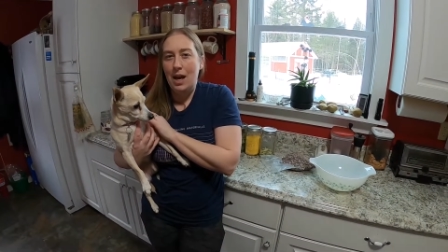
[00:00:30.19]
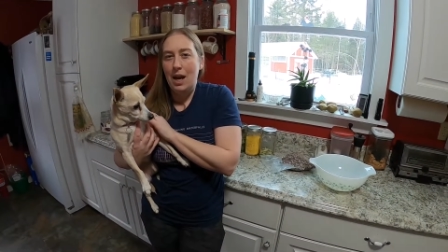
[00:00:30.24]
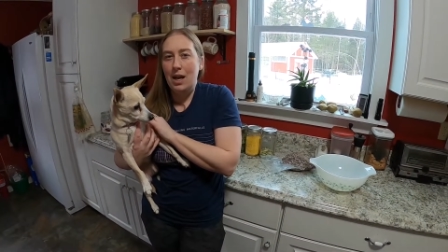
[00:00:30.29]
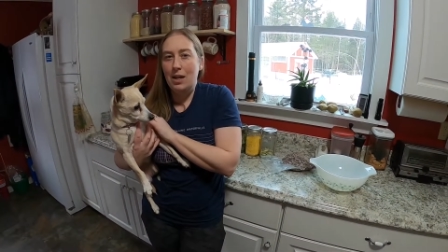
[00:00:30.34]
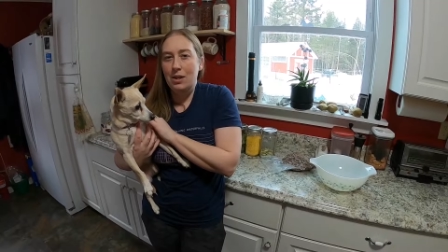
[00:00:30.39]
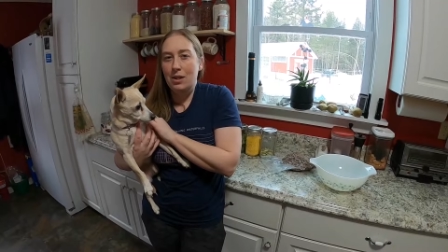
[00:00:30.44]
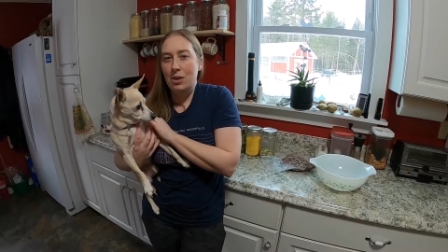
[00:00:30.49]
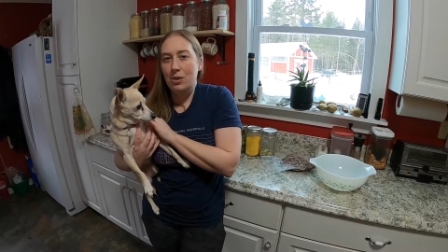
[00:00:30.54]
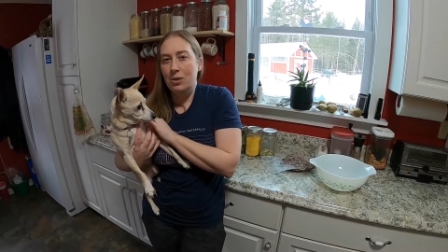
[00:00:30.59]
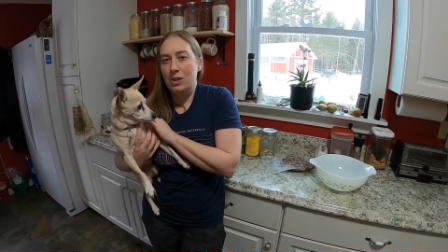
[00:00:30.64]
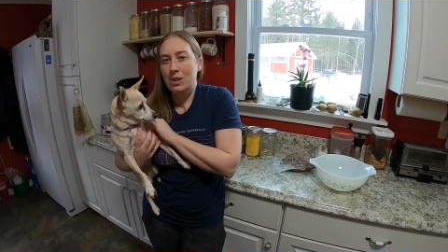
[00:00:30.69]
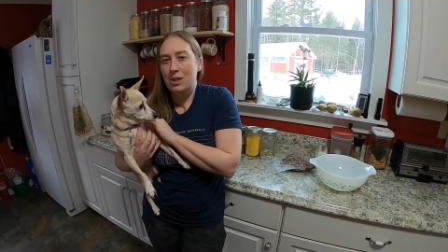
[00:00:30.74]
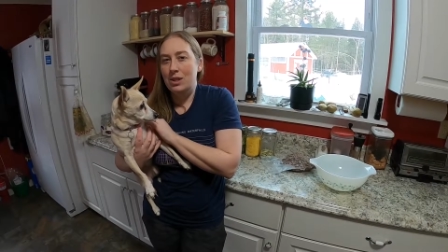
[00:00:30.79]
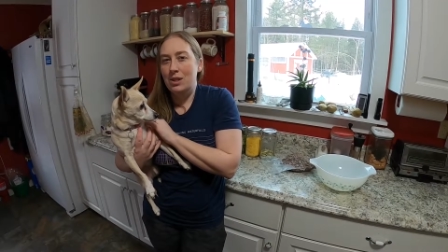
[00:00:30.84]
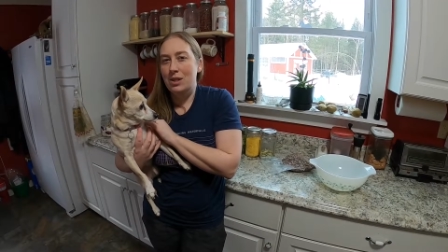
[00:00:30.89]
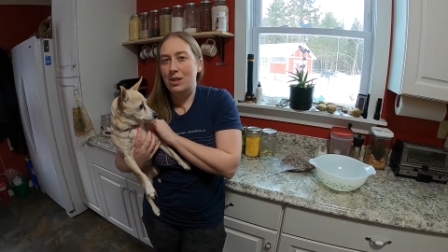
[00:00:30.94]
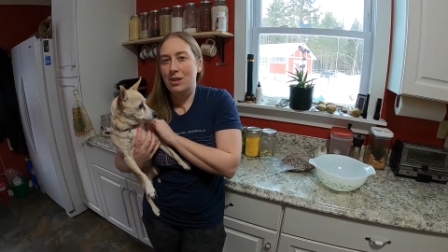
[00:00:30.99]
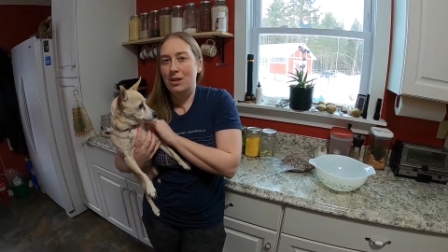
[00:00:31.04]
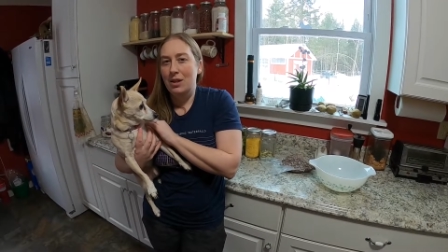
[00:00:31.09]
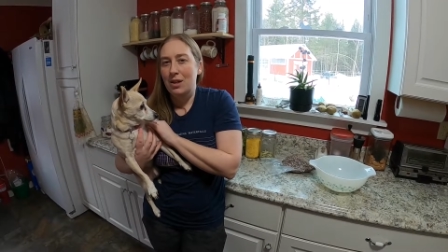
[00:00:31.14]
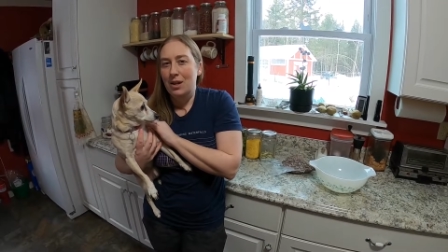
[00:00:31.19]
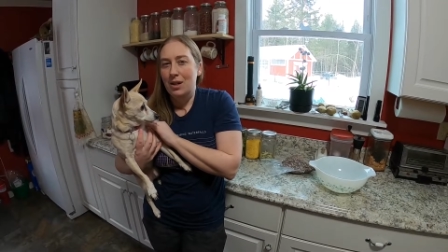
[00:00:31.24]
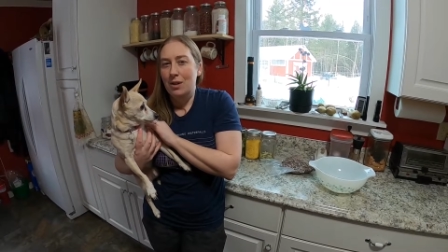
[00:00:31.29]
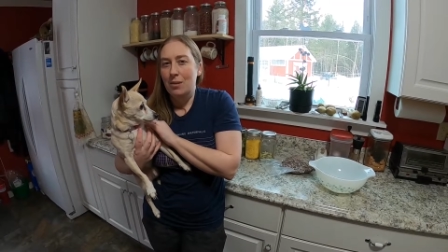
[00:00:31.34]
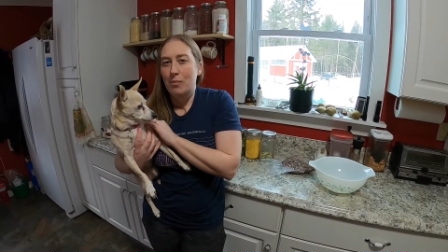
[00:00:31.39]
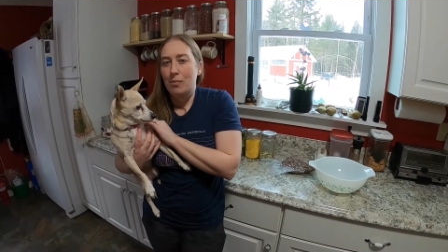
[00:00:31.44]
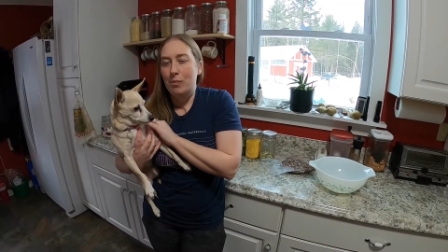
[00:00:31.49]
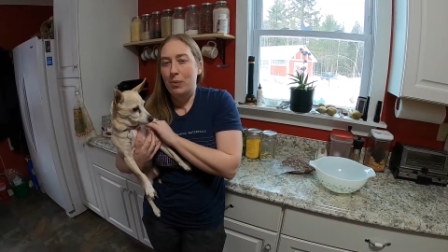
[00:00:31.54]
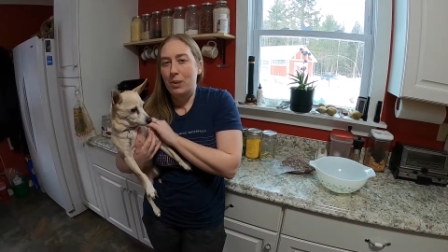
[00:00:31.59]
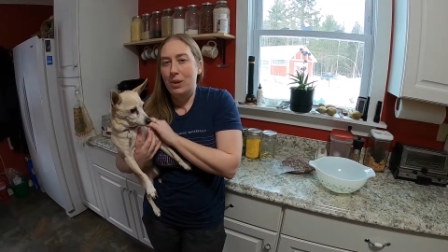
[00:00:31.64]
and noticed that
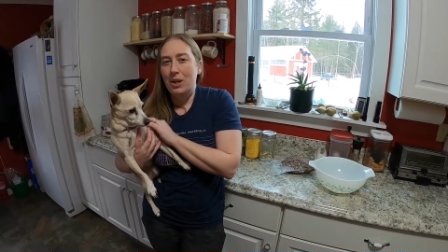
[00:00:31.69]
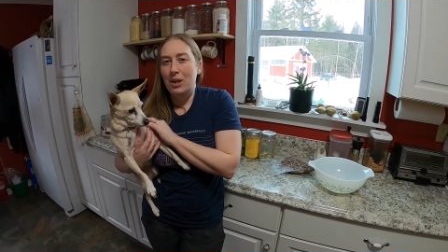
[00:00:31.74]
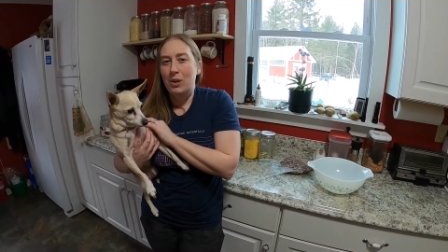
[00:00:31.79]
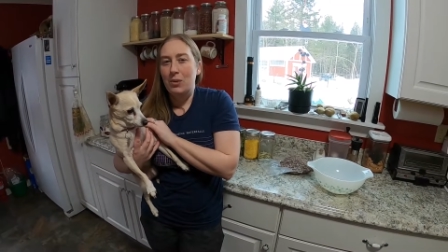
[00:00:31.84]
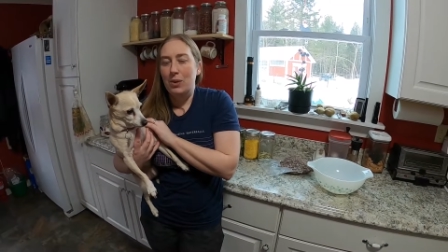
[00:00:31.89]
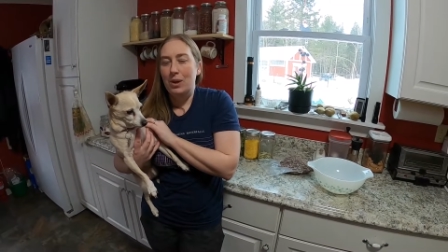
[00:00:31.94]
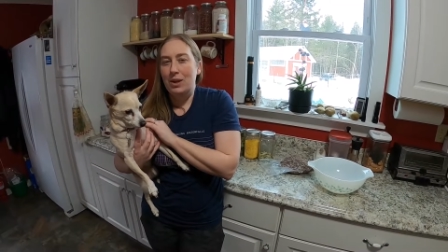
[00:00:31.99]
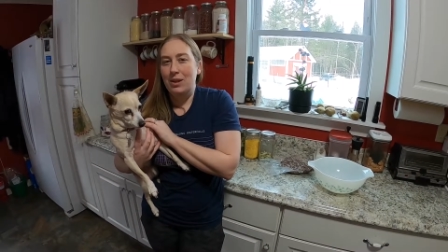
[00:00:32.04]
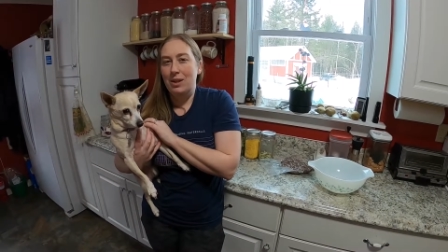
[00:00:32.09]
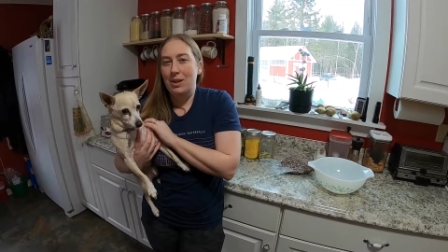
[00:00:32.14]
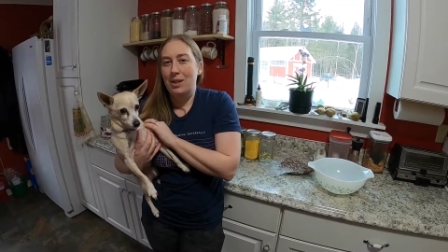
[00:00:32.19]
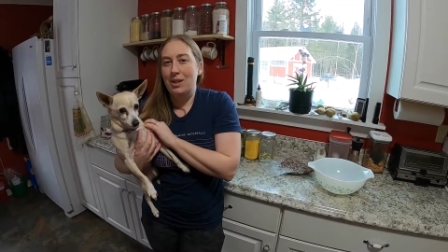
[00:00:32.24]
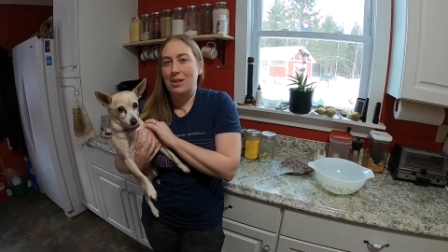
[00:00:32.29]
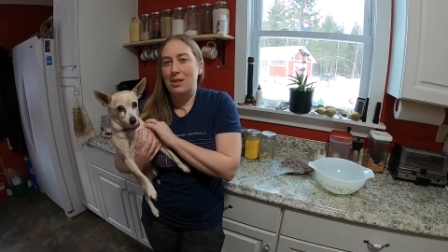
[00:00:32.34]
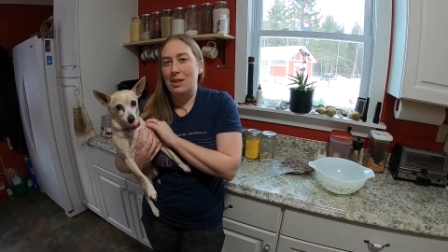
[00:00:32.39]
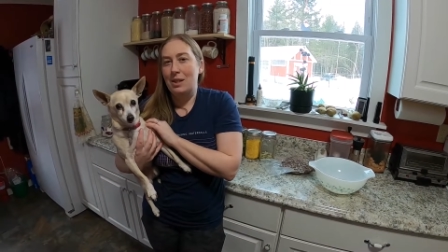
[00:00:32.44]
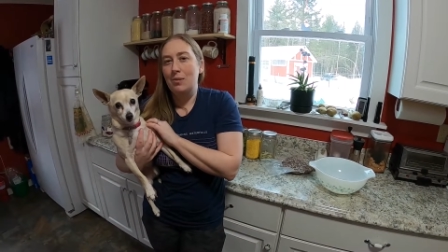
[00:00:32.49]
pretty quickly it